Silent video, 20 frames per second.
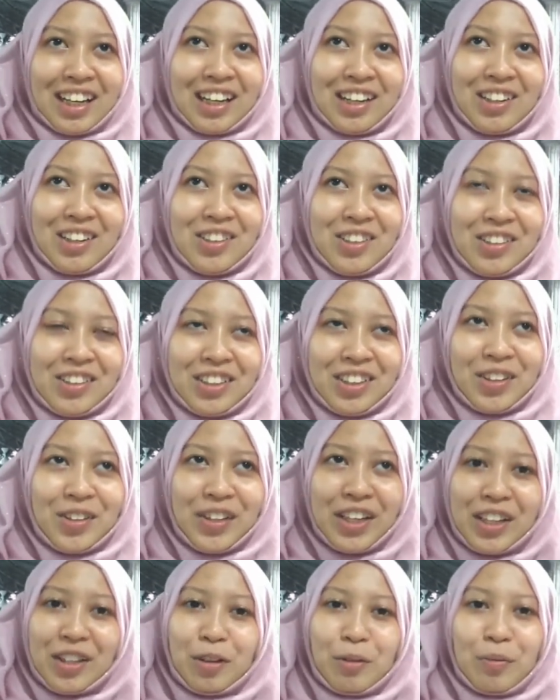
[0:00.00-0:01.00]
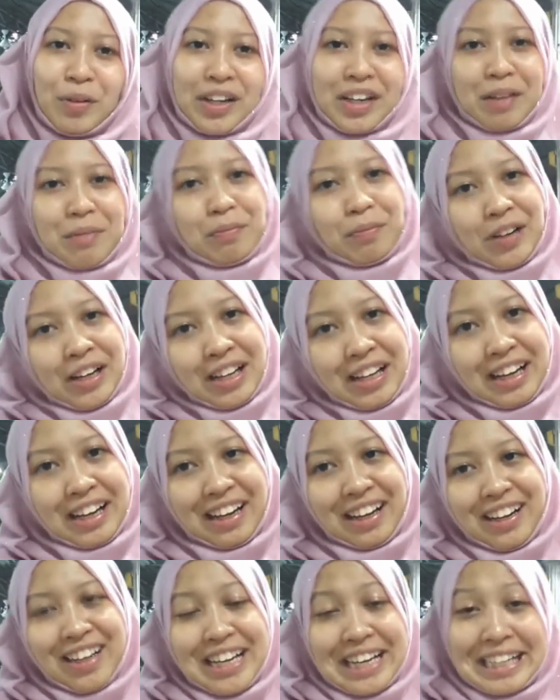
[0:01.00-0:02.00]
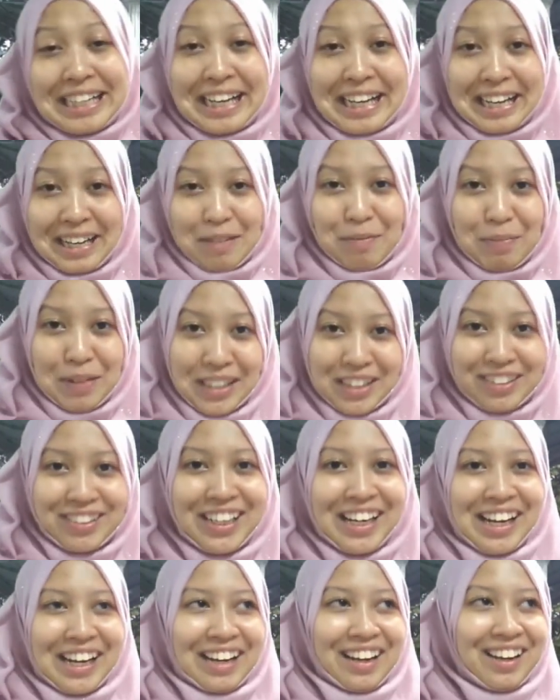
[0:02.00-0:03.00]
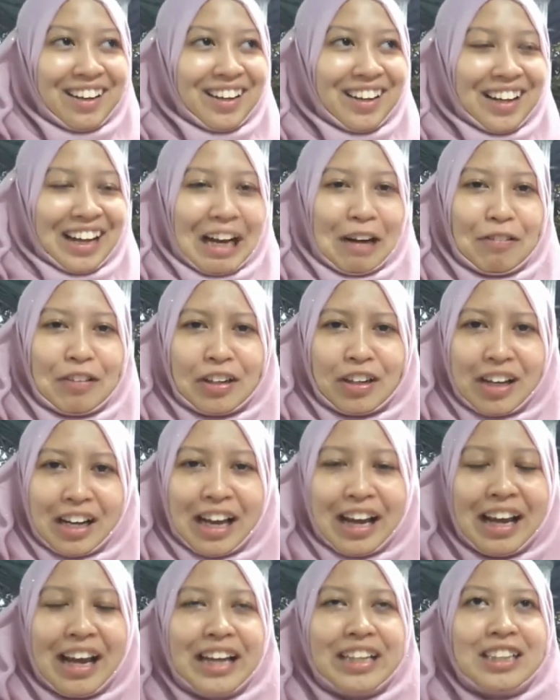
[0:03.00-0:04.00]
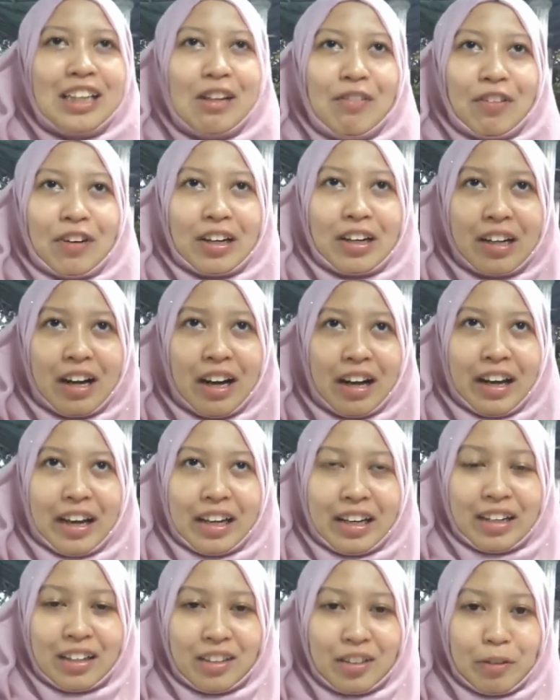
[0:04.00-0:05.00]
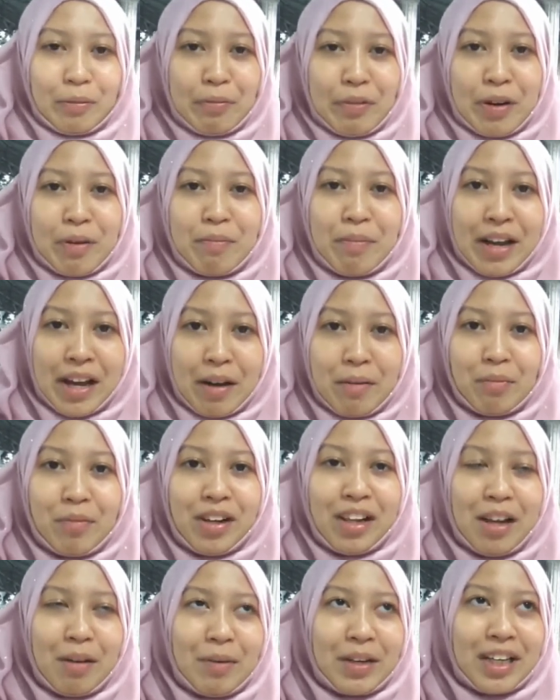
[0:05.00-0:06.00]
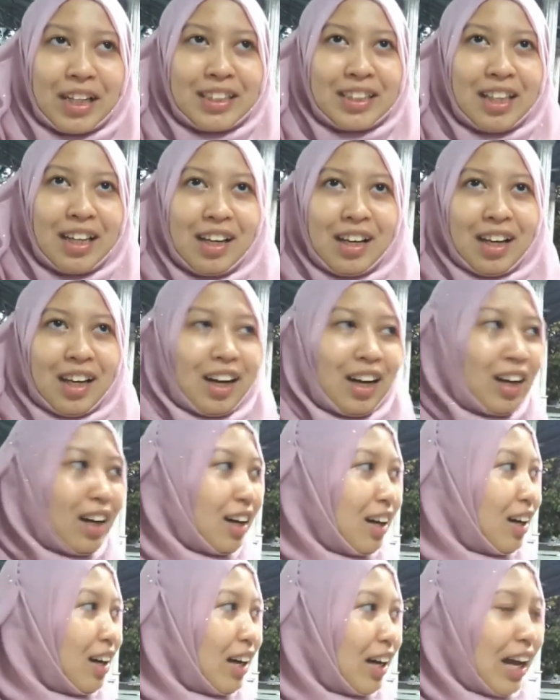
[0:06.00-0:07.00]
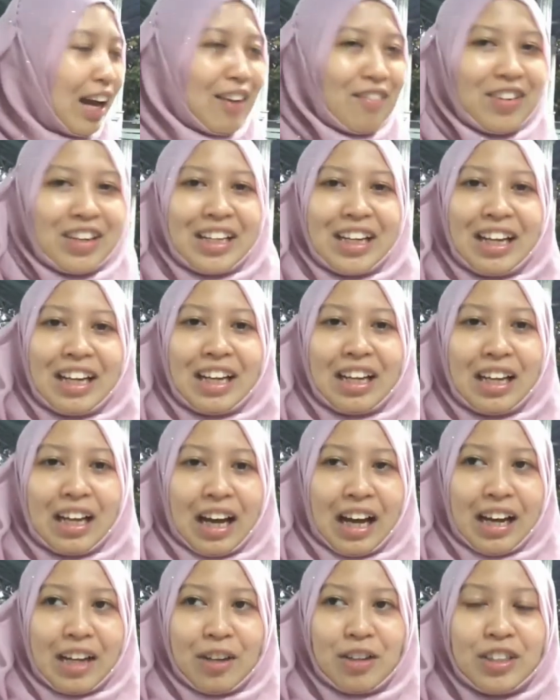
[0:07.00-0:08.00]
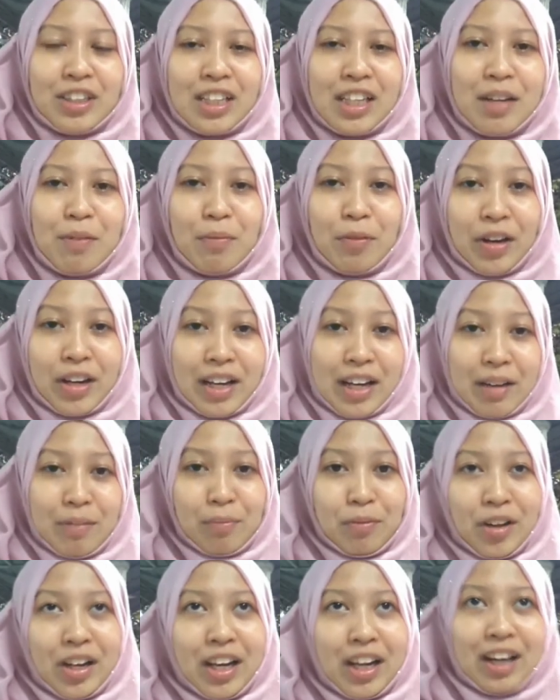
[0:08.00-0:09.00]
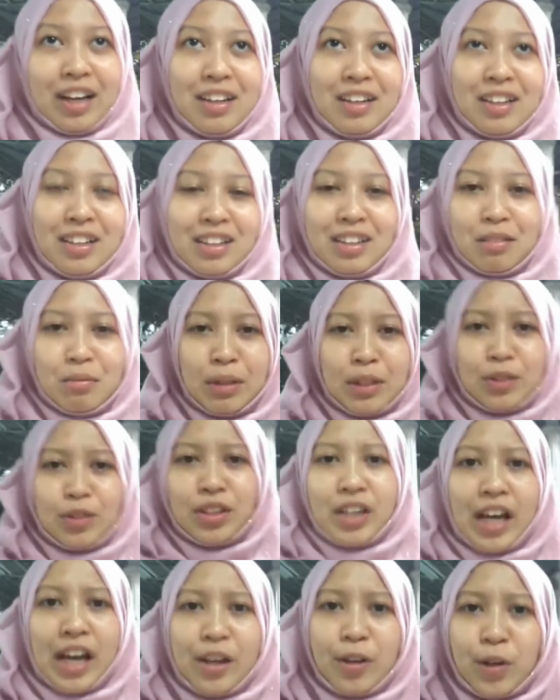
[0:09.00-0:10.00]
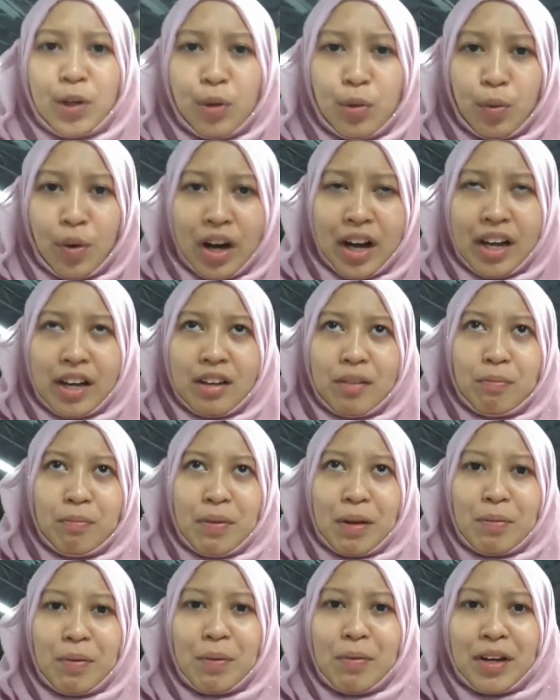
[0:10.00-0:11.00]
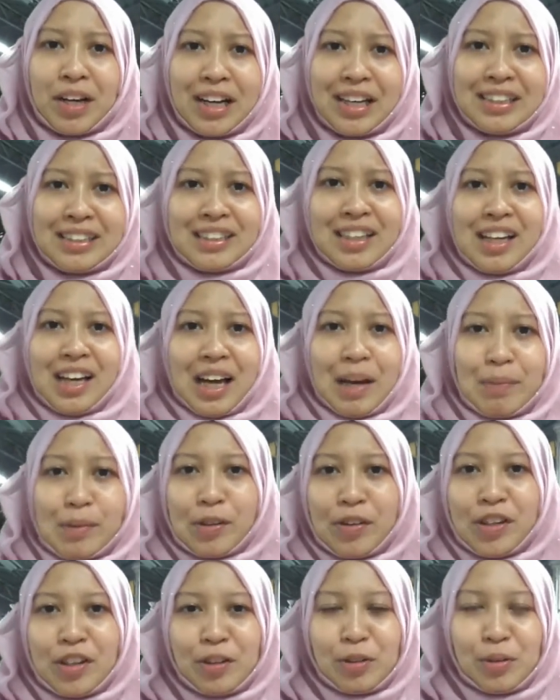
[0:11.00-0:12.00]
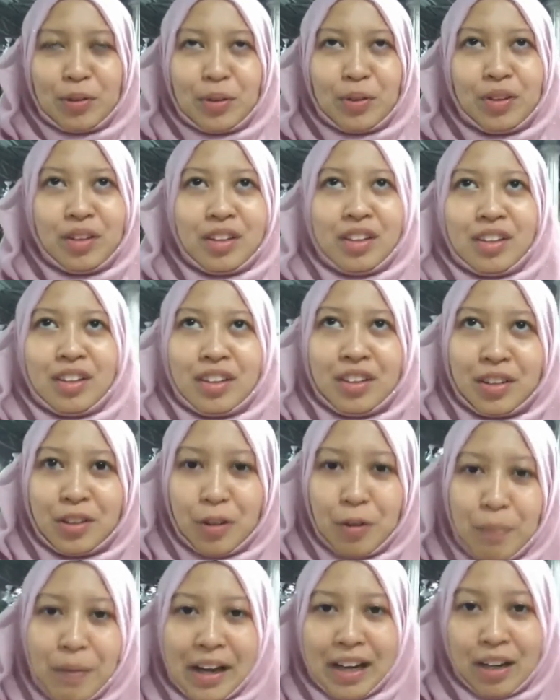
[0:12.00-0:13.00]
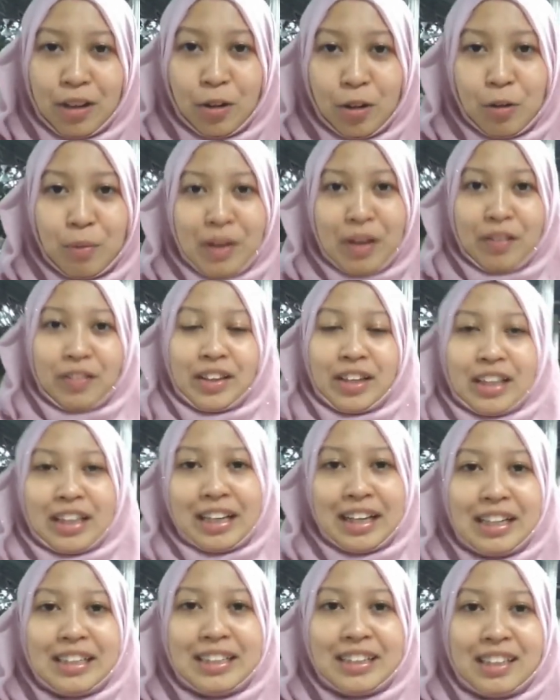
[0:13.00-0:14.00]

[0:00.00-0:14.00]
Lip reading: "Oh, don't need to bring umbrella." Like me today, I actually forgot to bring my umbrella because every day I usually bring umbrella, but today I don't know why. Maybe because I'm going to go back home after this,